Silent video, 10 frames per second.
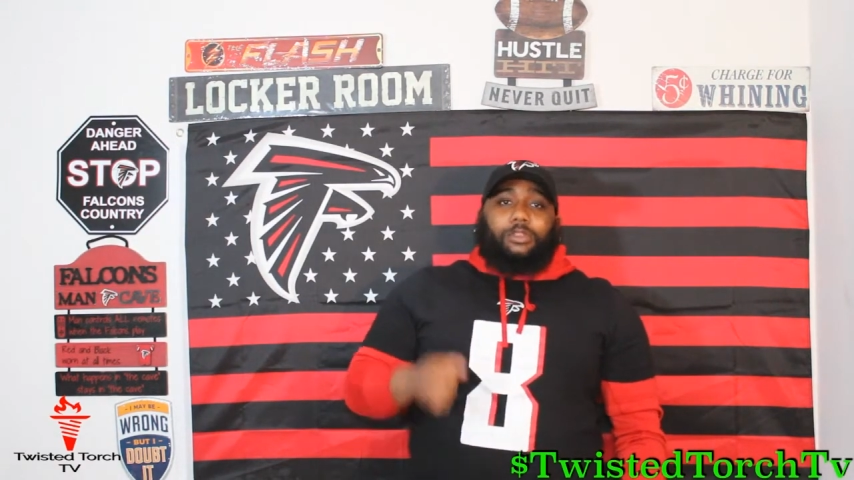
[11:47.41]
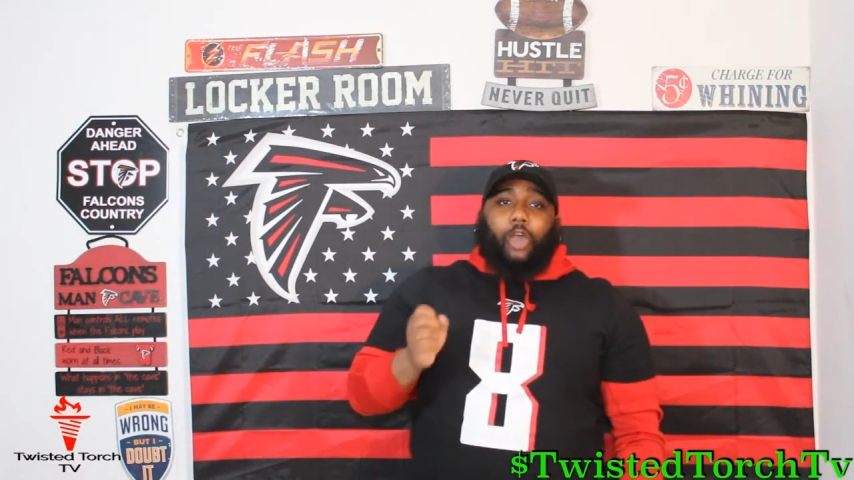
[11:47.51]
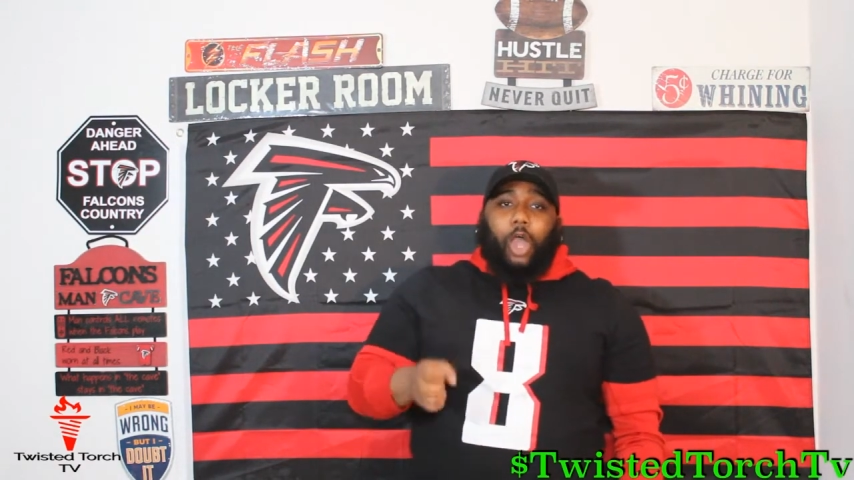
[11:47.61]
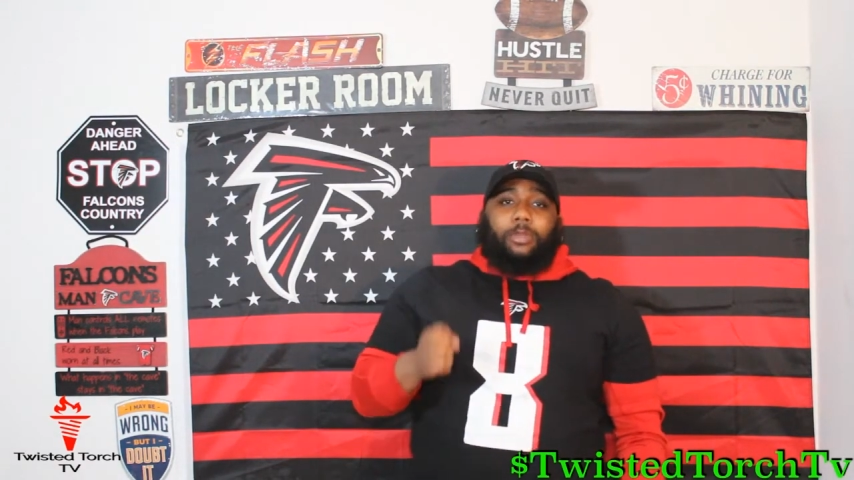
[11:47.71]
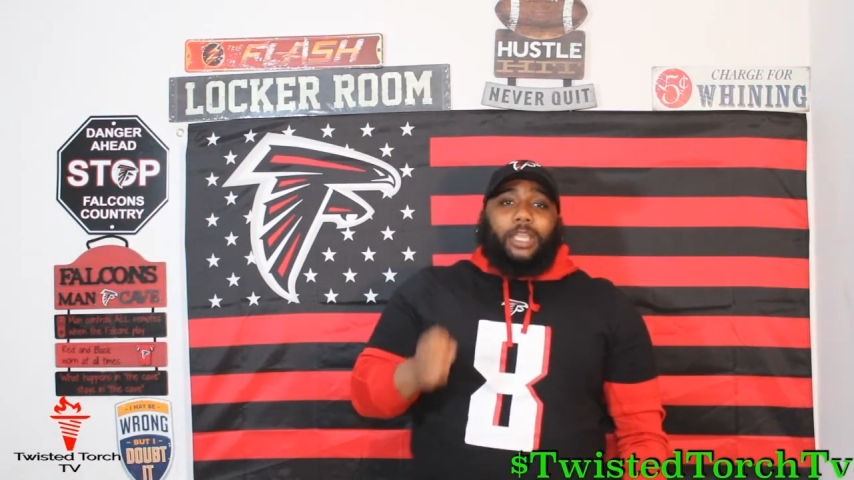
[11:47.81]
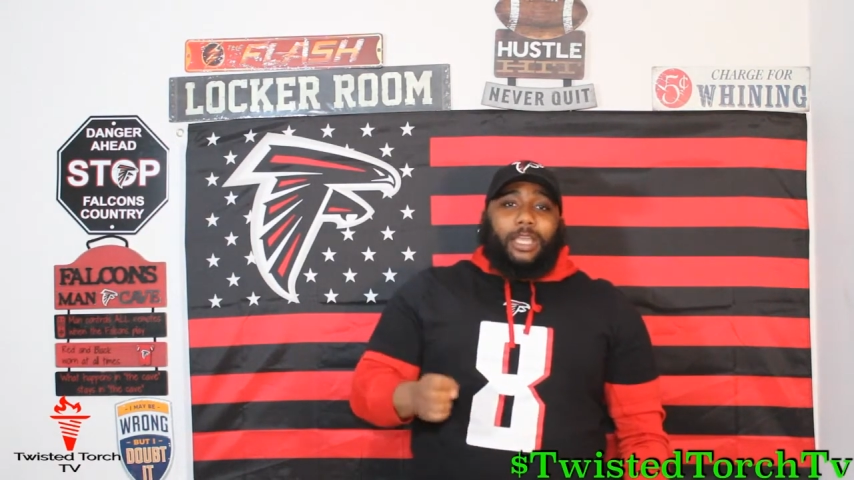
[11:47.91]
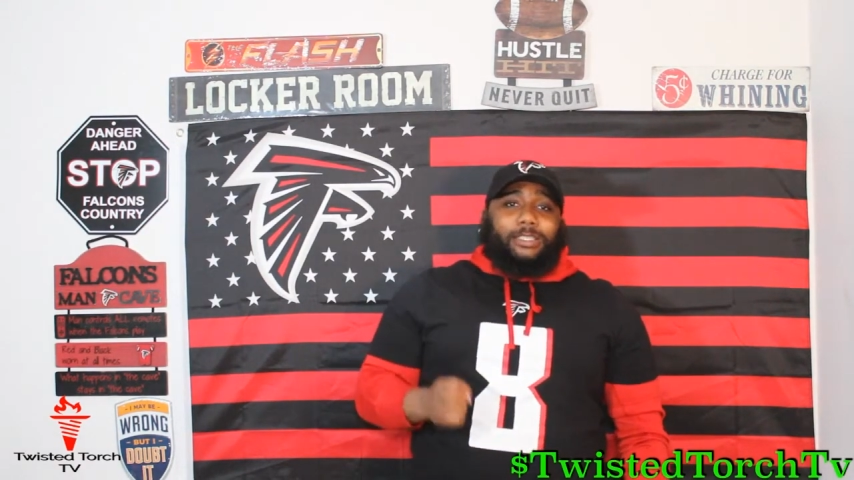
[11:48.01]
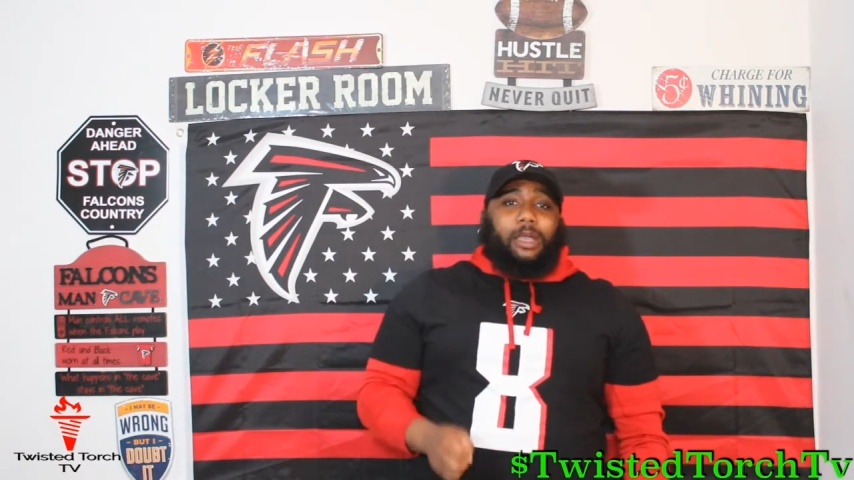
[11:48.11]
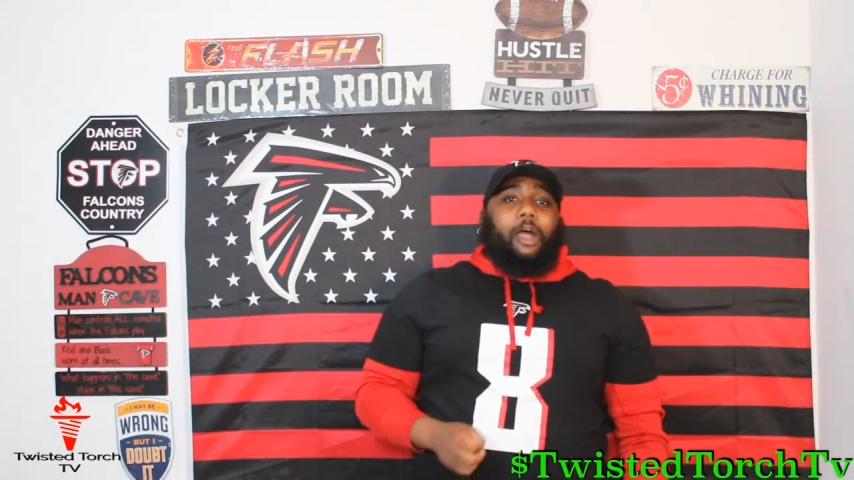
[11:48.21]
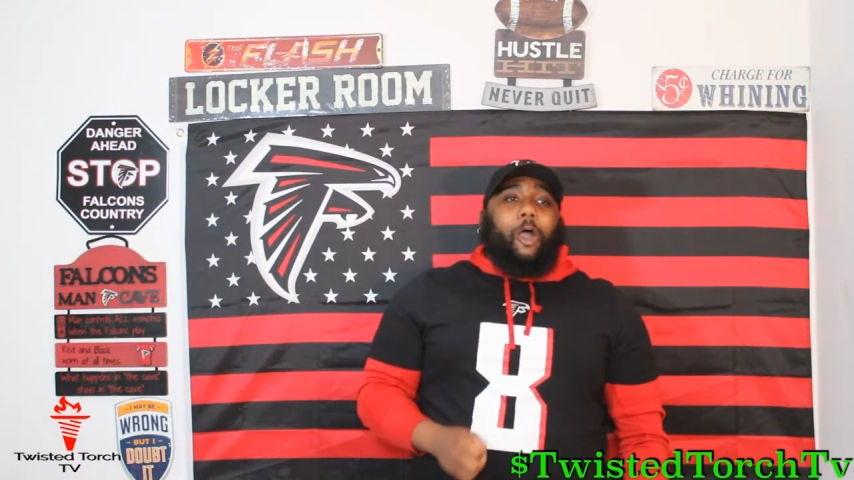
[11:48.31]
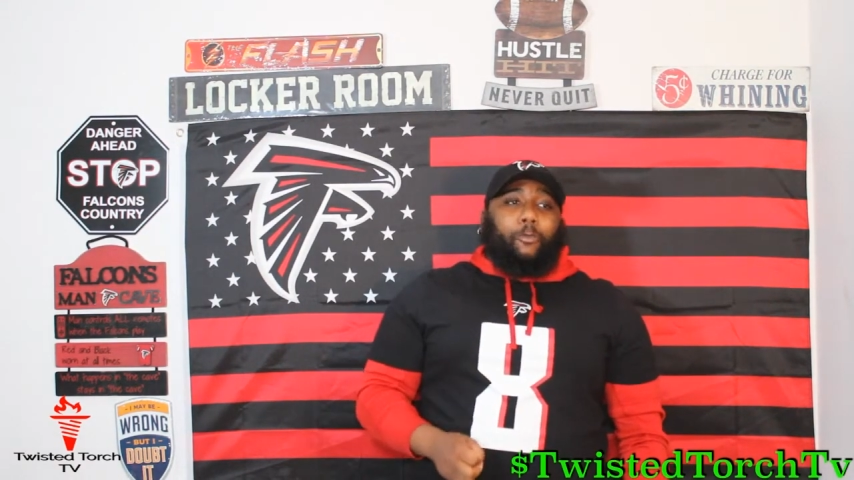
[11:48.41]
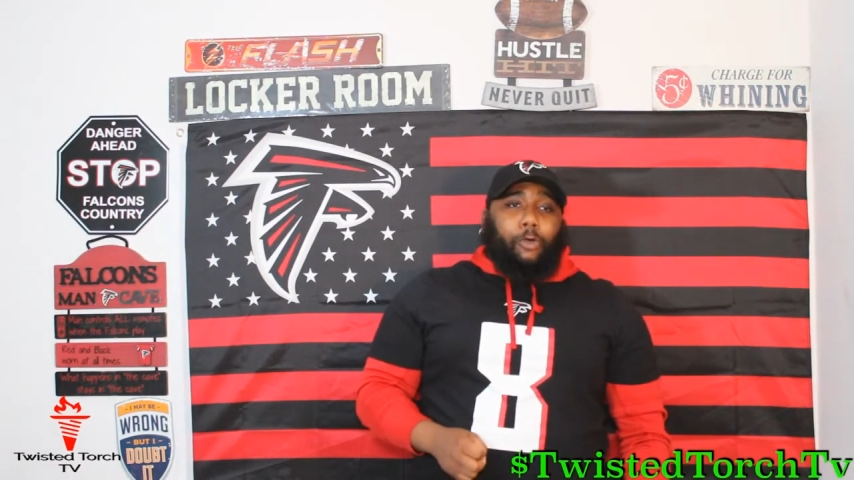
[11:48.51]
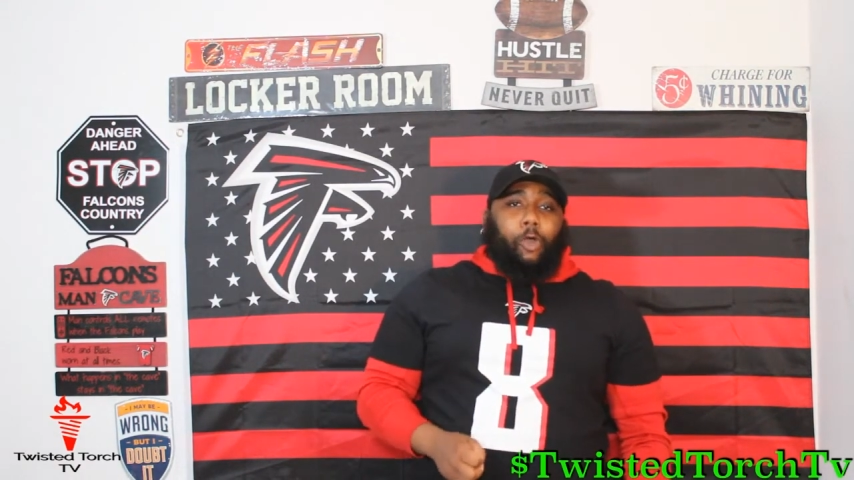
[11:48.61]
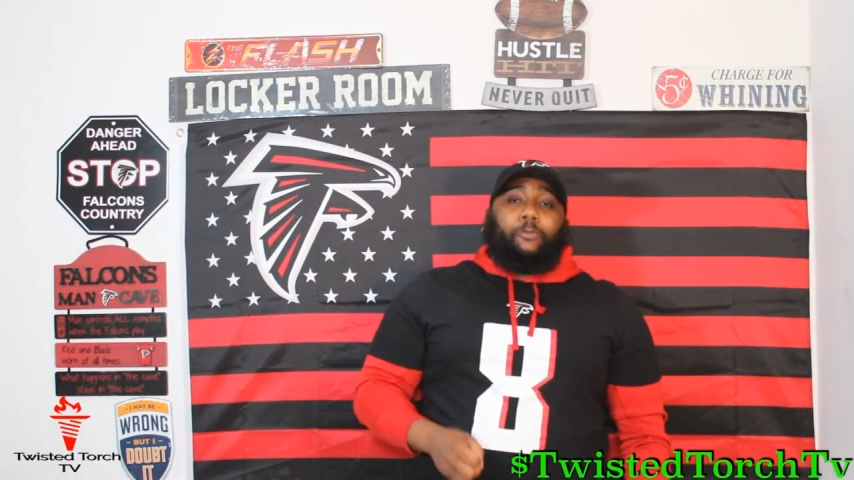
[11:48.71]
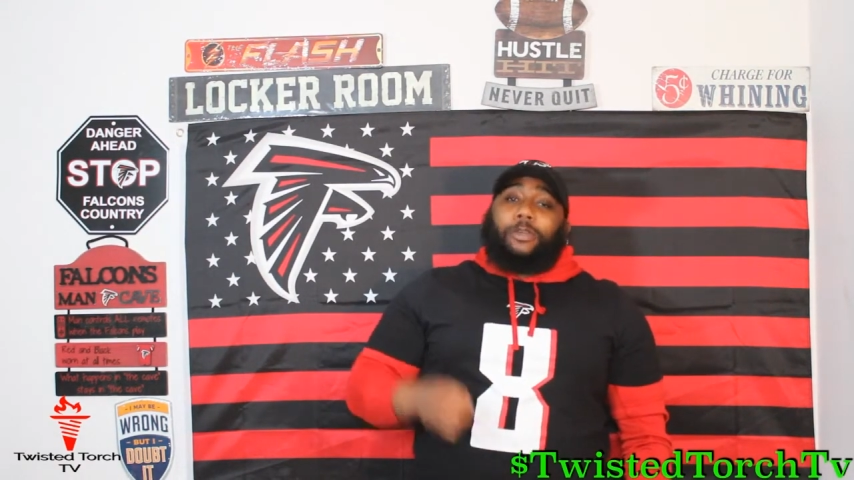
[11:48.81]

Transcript: Darby is an all pro,